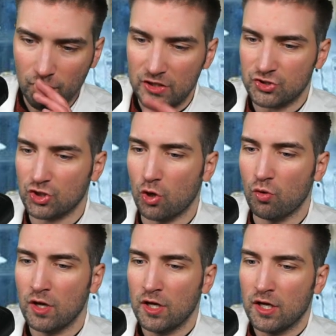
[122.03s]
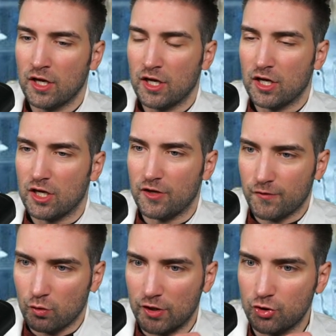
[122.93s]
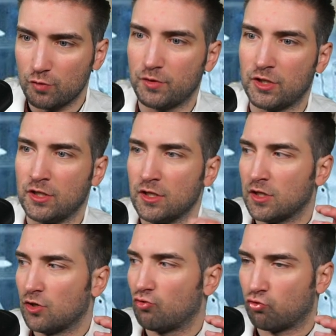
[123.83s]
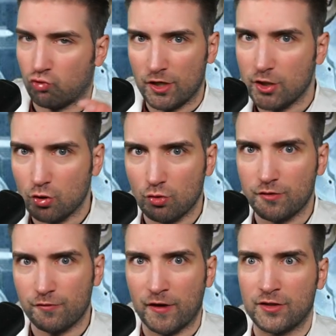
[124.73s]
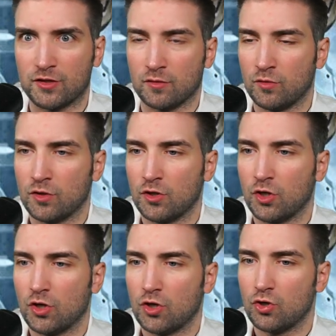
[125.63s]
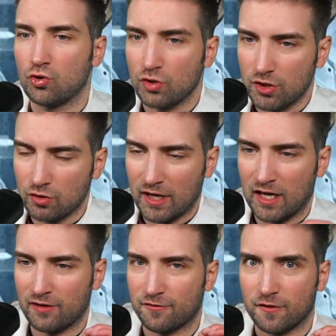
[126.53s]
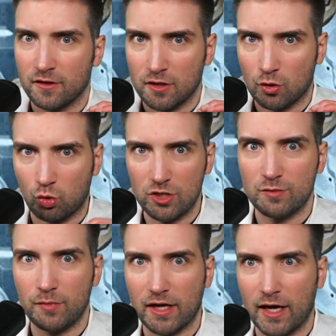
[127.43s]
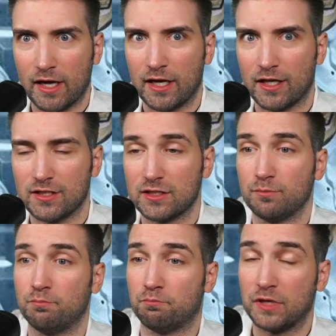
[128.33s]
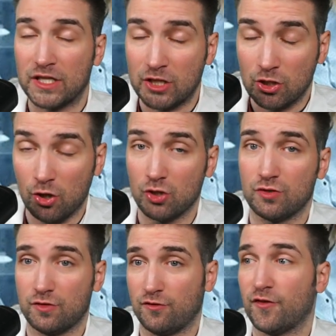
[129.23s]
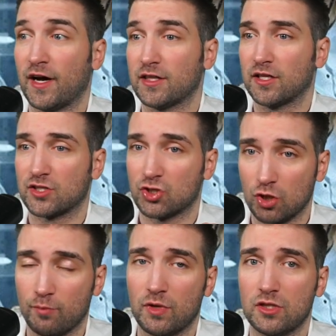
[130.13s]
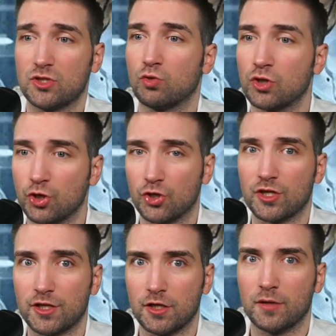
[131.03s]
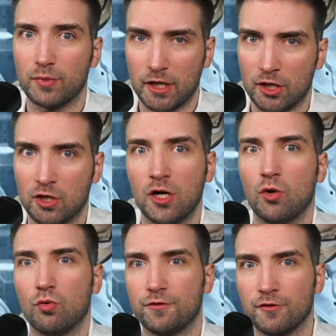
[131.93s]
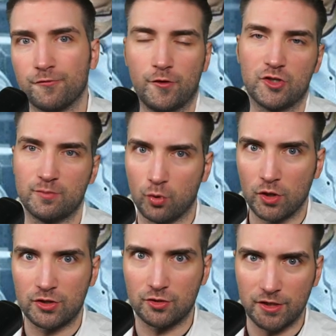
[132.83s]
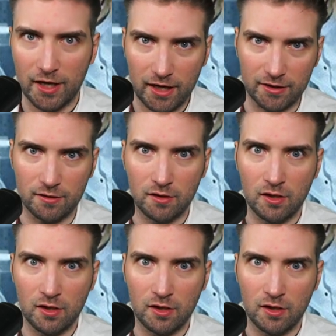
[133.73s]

So if you want to be really good with the Phantom, you need to have crisp mechanics, because of the fact that sometimes you will not kill a player with the first bullet to the head.